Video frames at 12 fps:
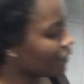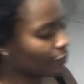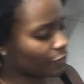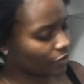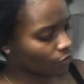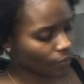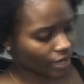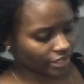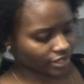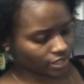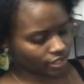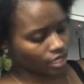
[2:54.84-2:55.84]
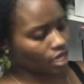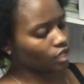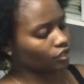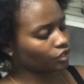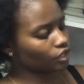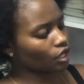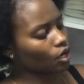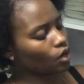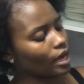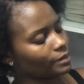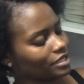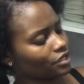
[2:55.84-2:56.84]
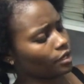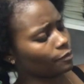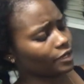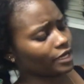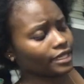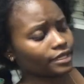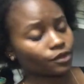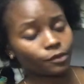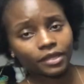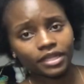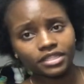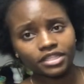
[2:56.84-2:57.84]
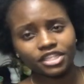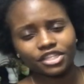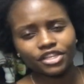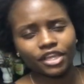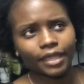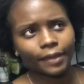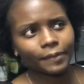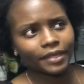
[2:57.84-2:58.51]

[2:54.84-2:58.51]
I haven't put the wines. So I'm just going to put a little bit just to keep